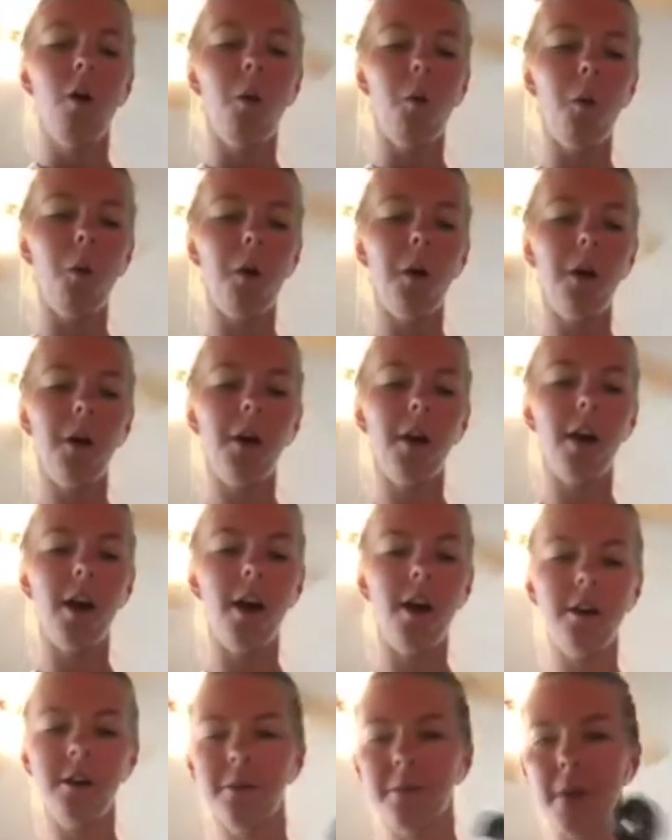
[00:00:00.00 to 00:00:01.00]
or
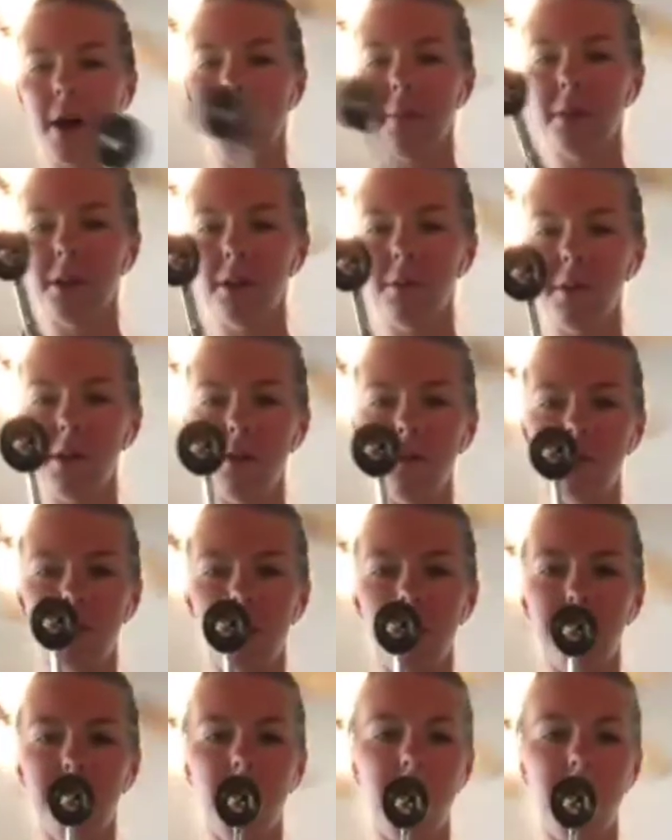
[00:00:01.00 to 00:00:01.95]
I'm going to be using